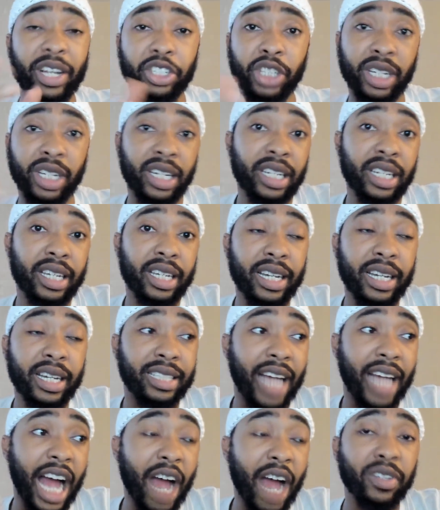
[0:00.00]
chicken to get
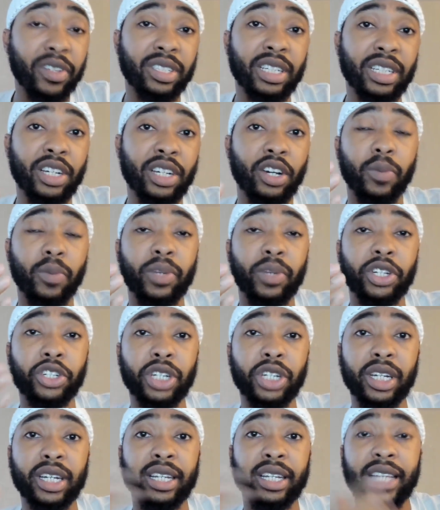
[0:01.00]
is obviously going to be
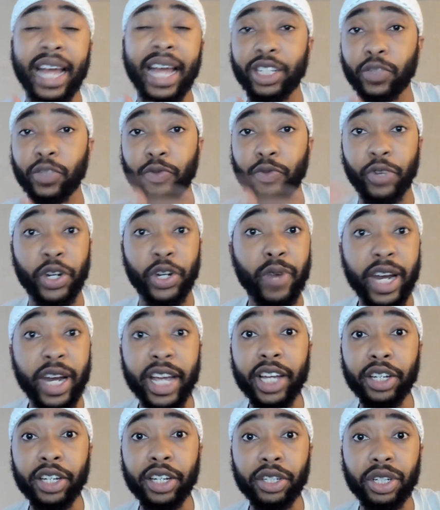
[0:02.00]
chicken that's free
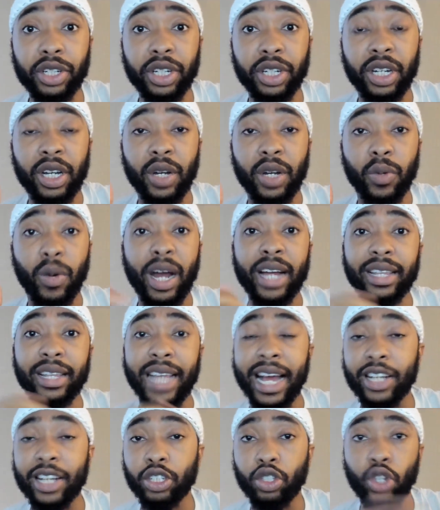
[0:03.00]
range, right?
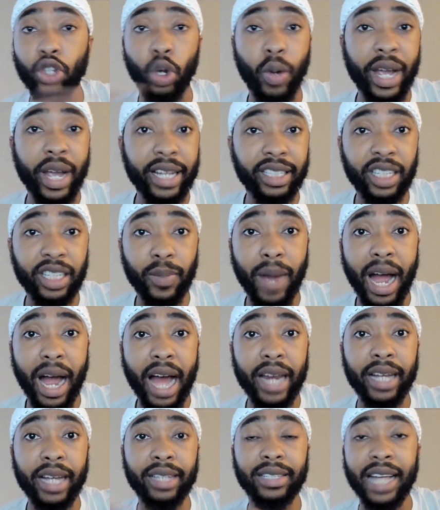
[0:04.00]
That has no
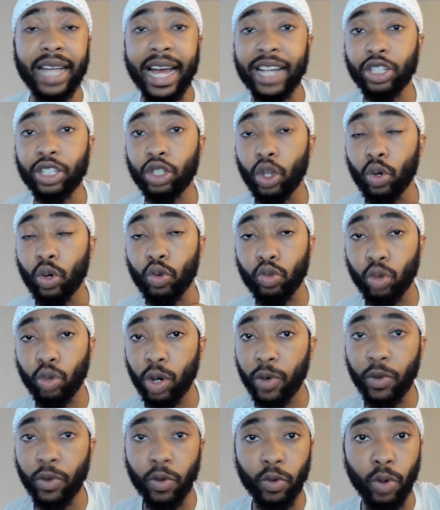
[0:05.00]
antibiotics, that has no
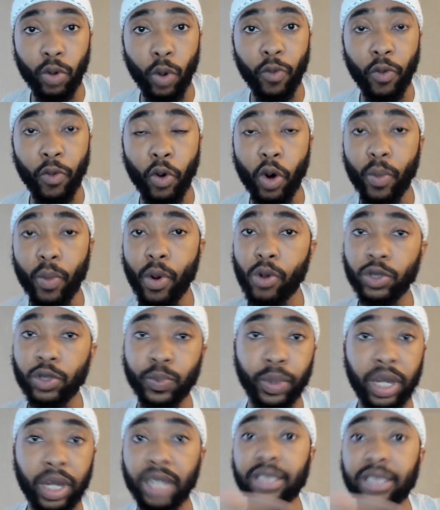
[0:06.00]
growth hormones
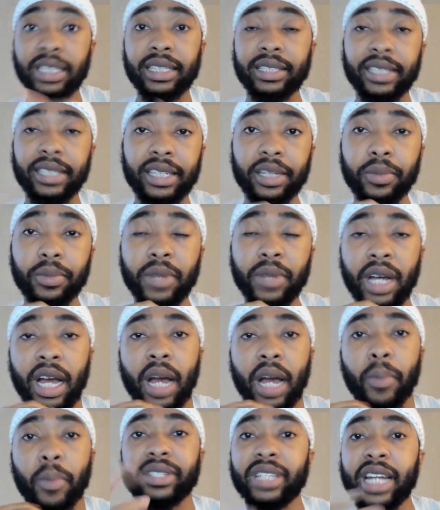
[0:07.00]
plugged into them.
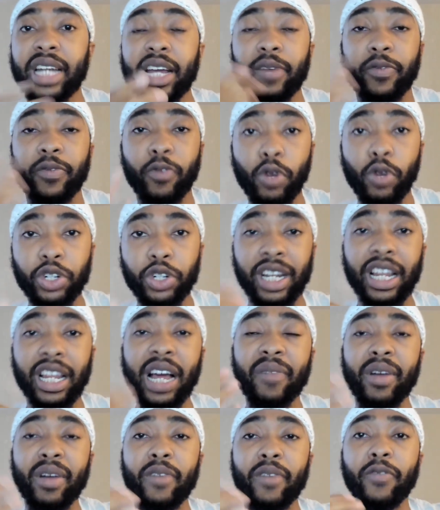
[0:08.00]
But today, unfortunately, a
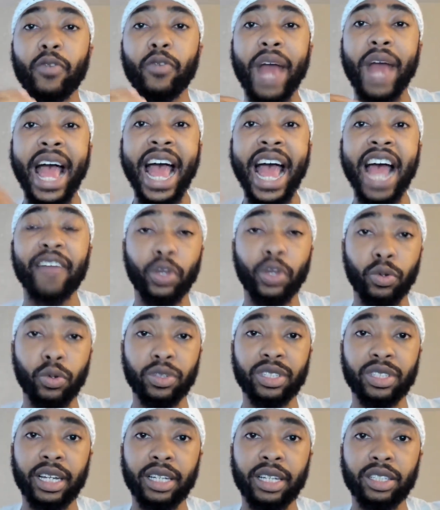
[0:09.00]
lot of our food have
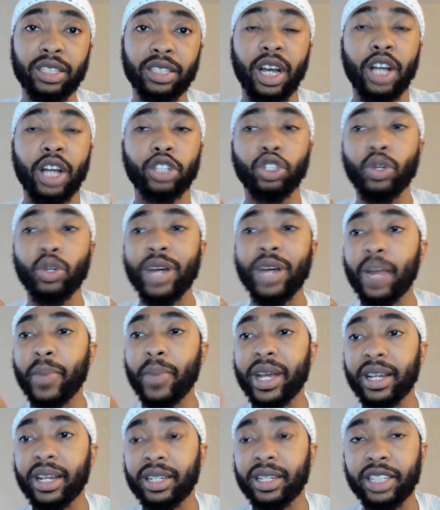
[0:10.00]
those things. So you got to
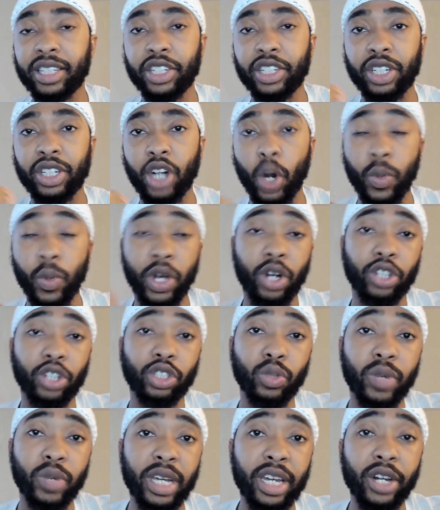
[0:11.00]
make a decision. Are we going to
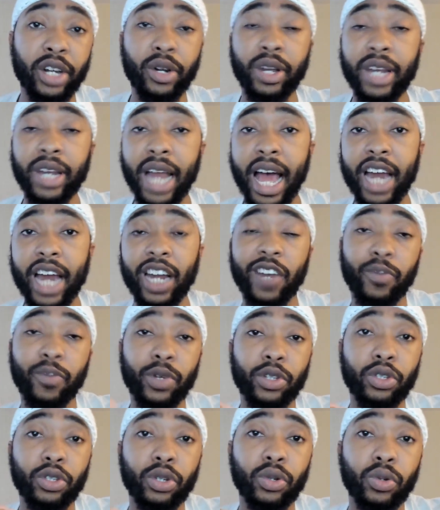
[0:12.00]
still eat it or not? And if
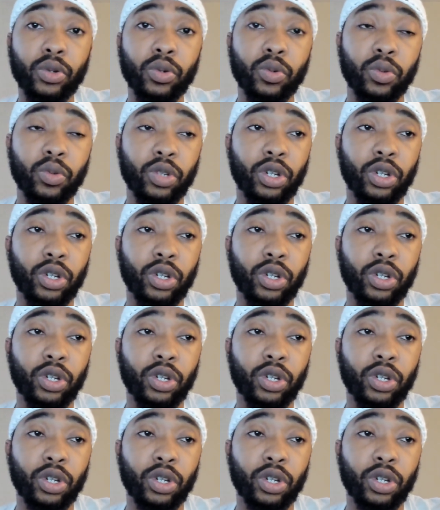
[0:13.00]
we do,